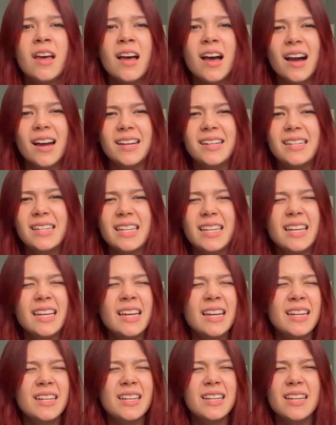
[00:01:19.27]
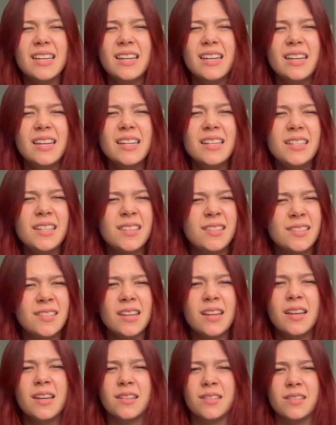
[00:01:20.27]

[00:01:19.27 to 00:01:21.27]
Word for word: I needed to see